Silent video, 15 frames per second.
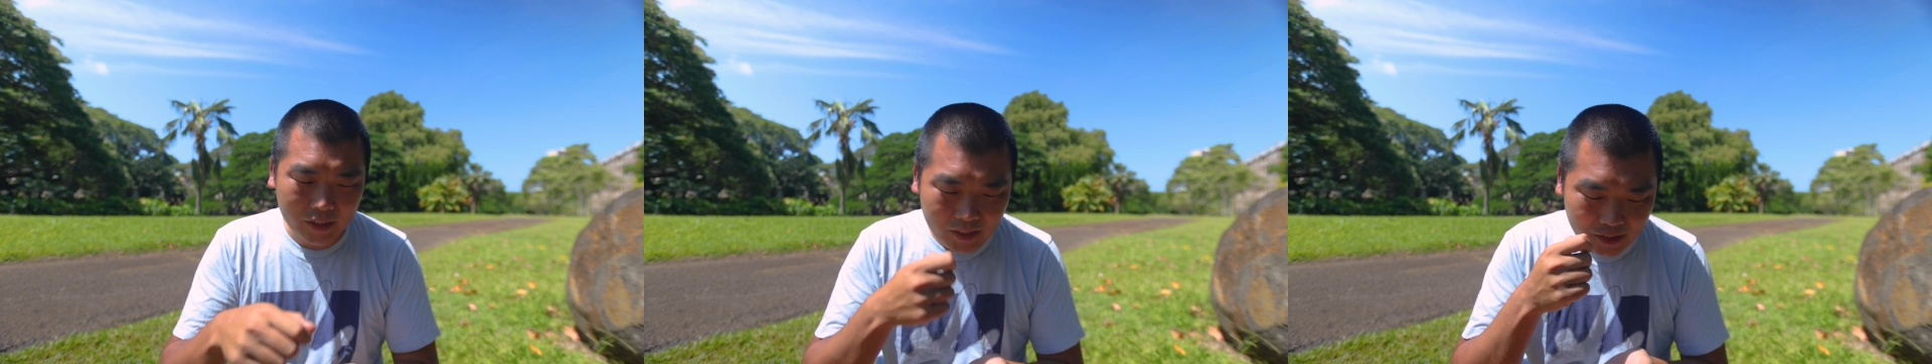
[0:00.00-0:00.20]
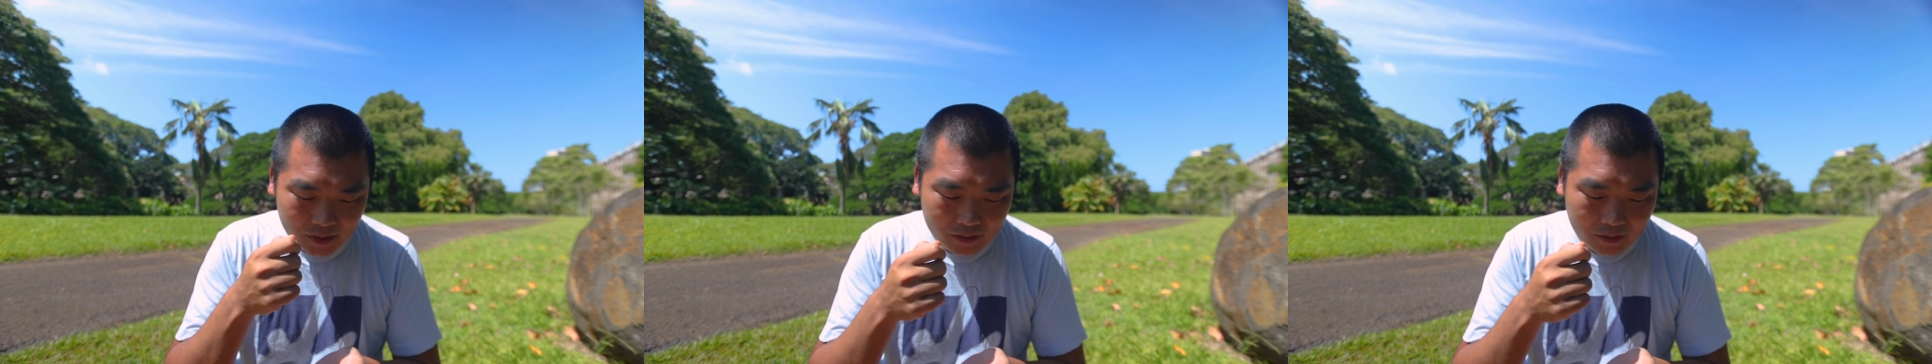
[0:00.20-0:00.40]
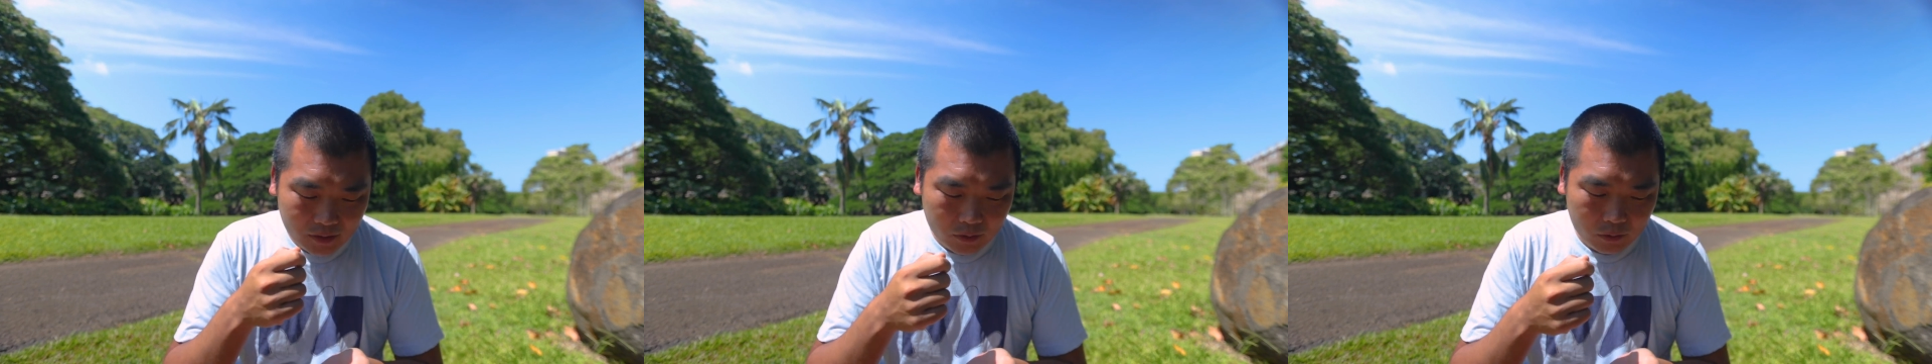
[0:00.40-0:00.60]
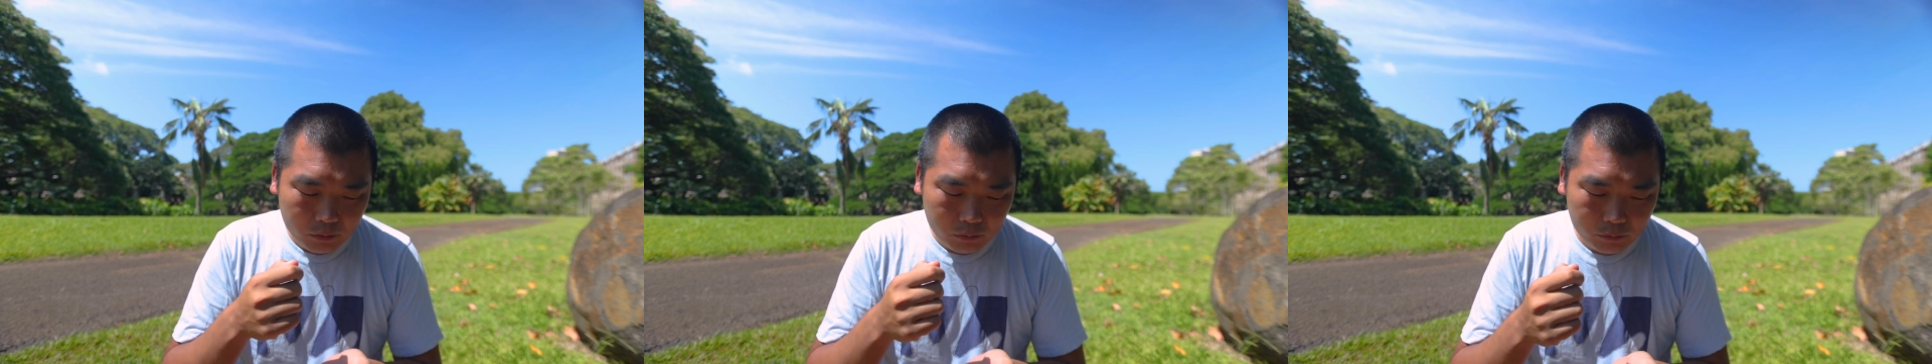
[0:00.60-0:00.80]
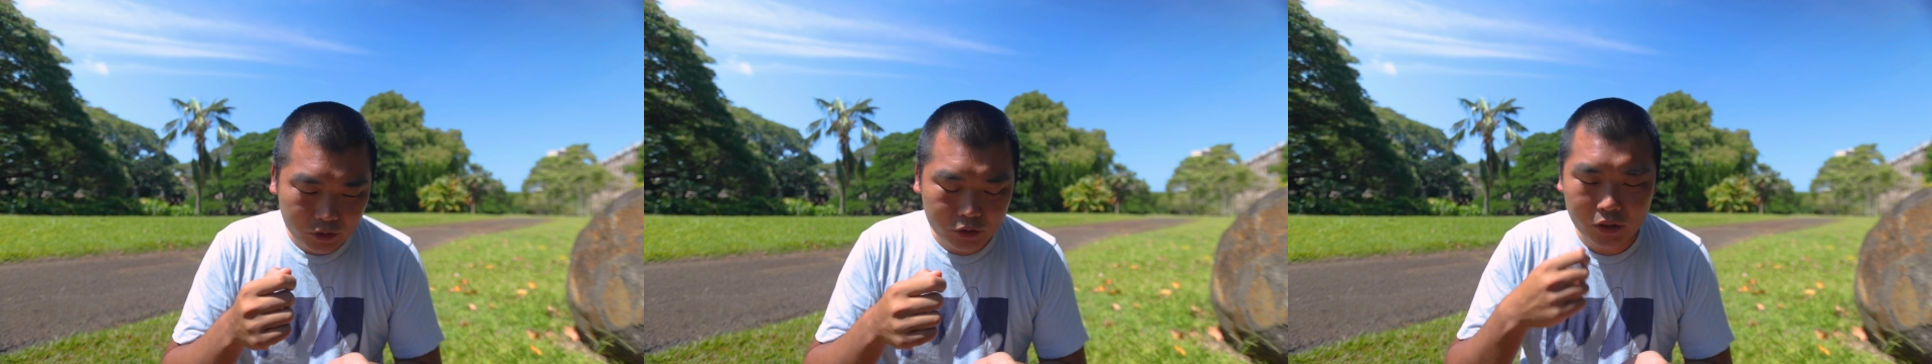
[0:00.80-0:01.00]
eat,
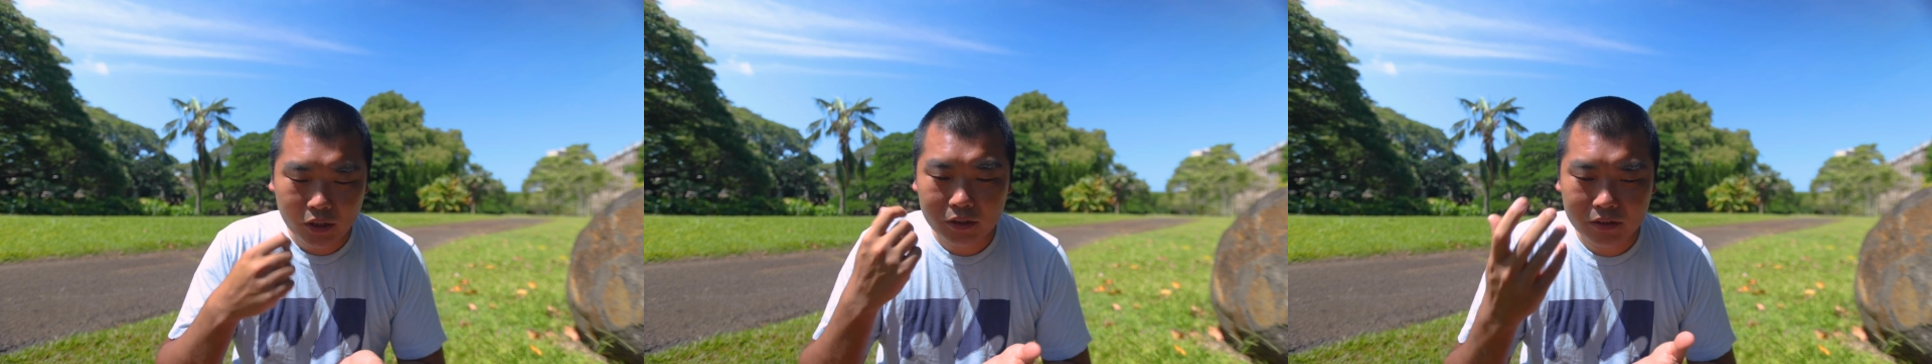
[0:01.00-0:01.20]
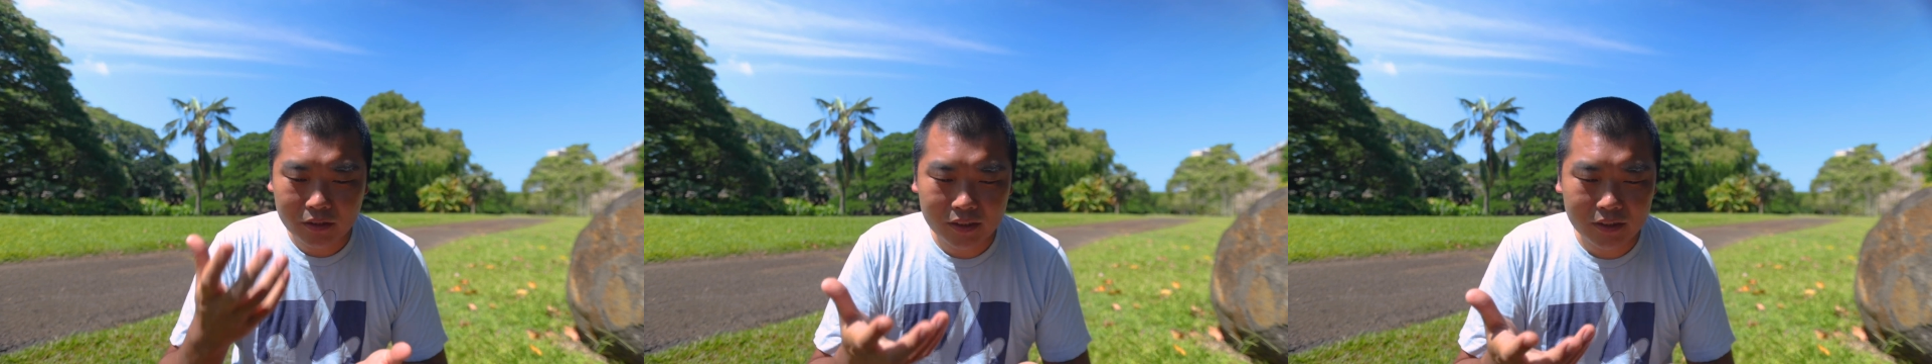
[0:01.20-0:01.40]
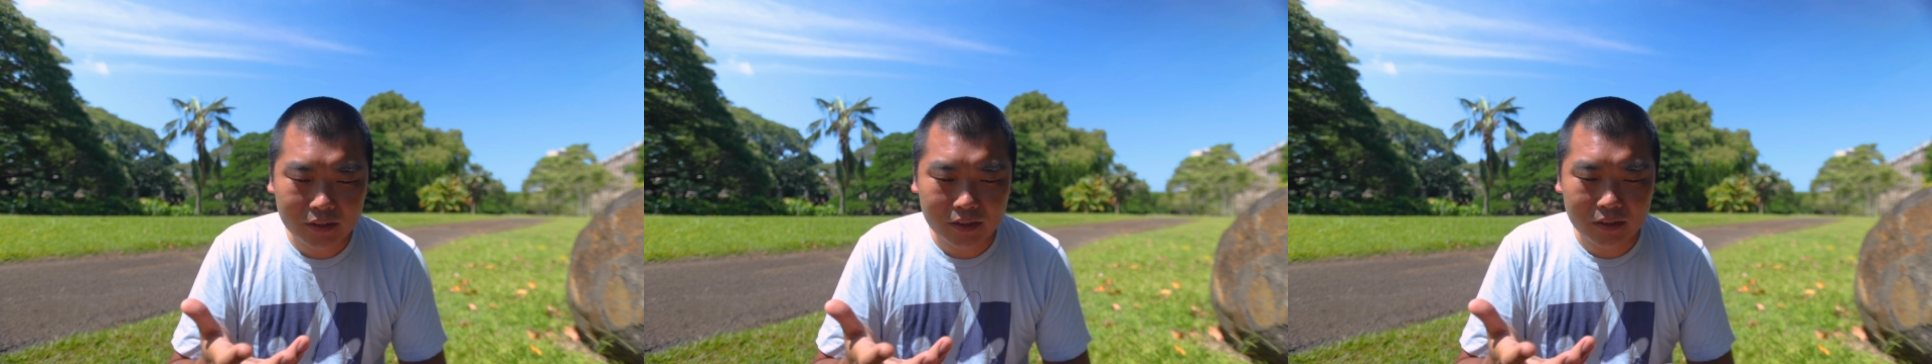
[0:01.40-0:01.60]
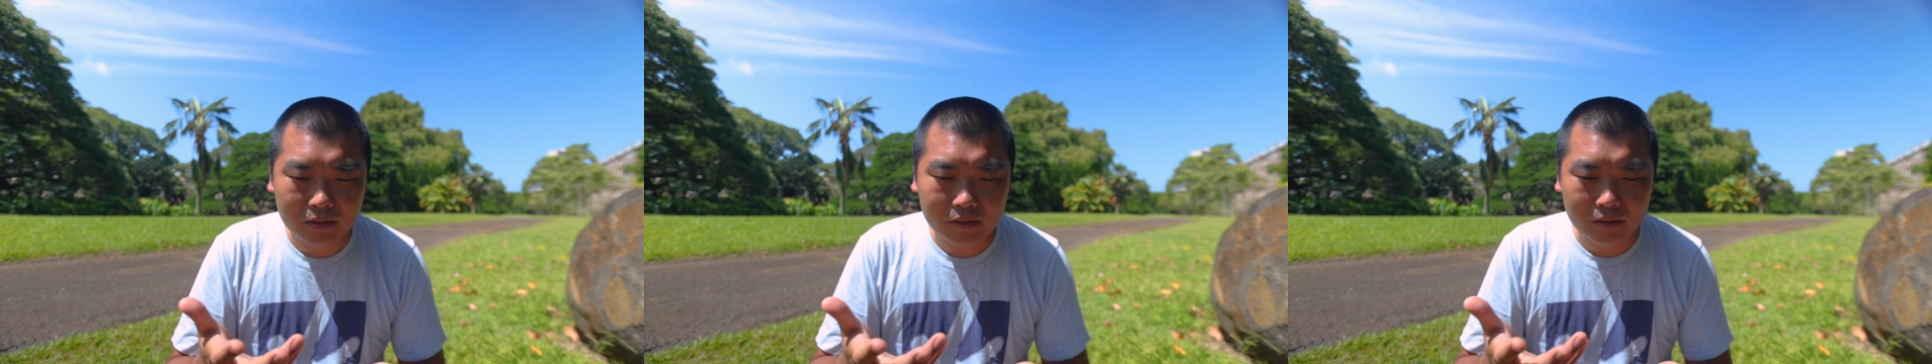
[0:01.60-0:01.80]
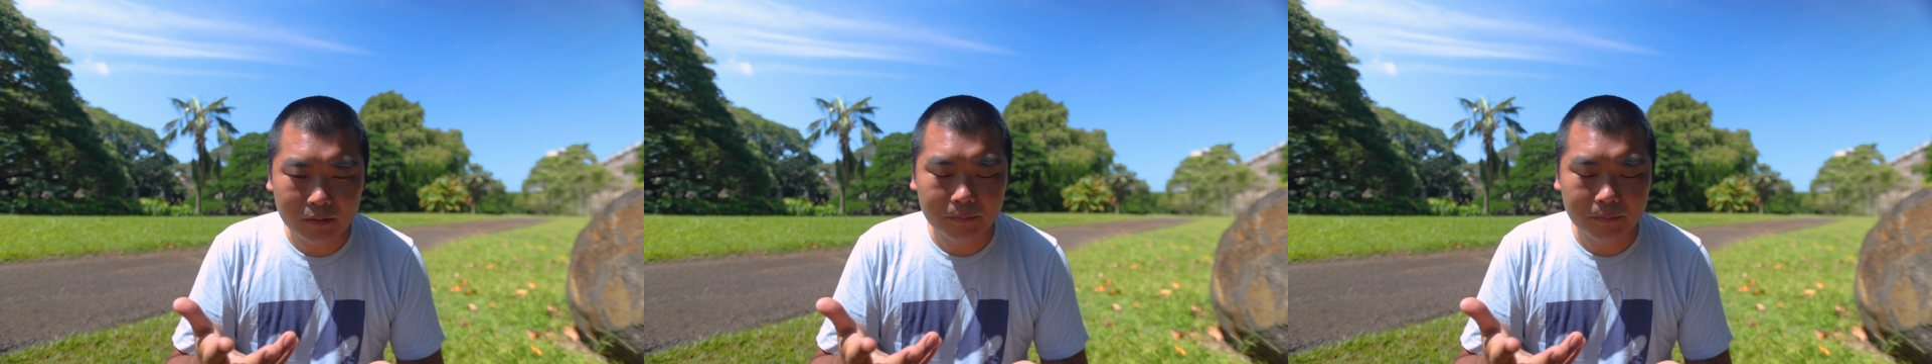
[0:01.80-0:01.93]
we try to listen